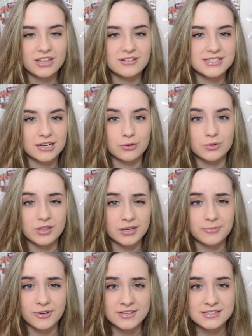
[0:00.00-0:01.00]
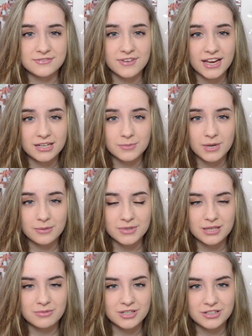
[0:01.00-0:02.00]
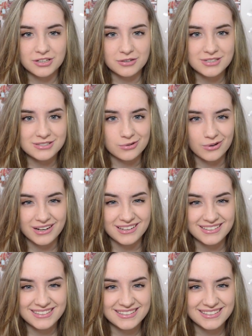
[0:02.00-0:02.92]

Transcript: That was like a really depressing fact about me, but you know, it's great.